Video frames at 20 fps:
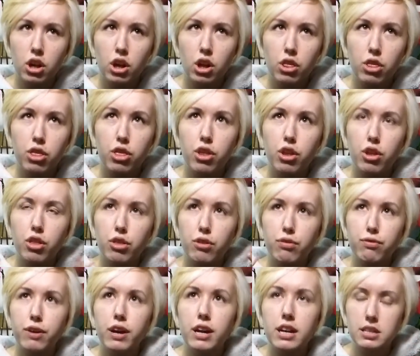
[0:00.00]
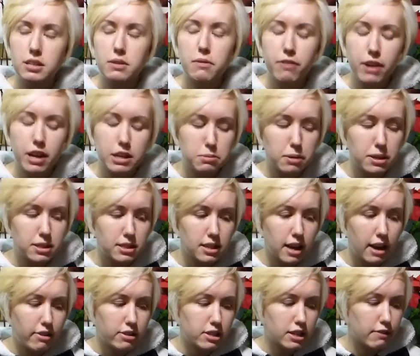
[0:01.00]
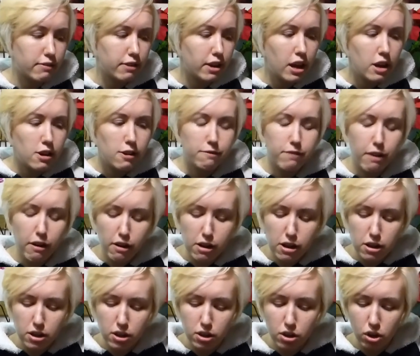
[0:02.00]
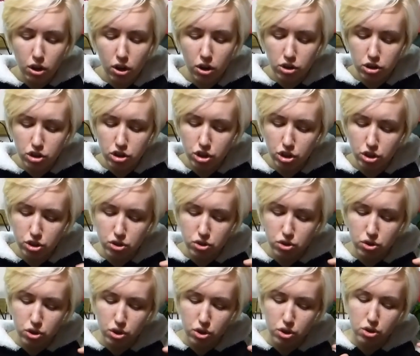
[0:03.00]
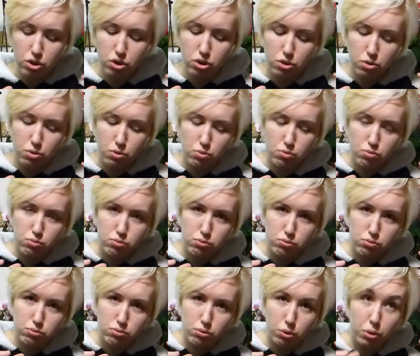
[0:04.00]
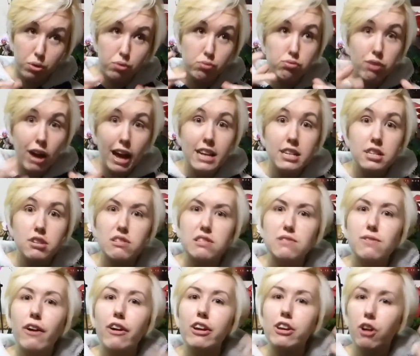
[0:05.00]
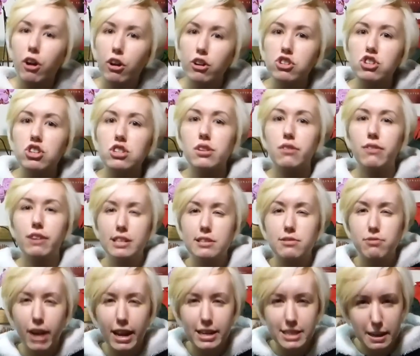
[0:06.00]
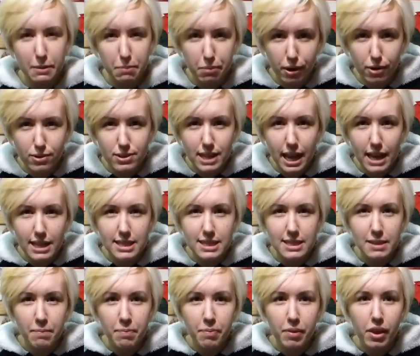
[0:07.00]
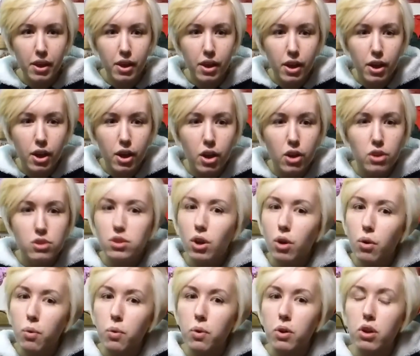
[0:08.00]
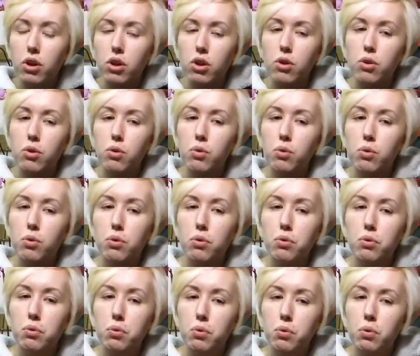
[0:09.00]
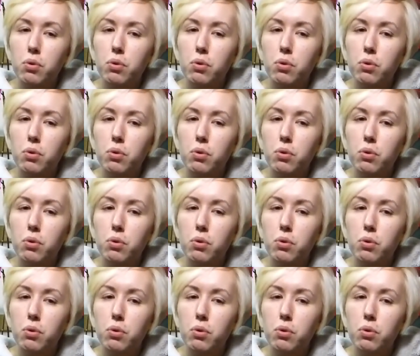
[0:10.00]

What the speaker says: that it's a first person narrative. You're very conscious that the writer is very conscious of his writing process. So you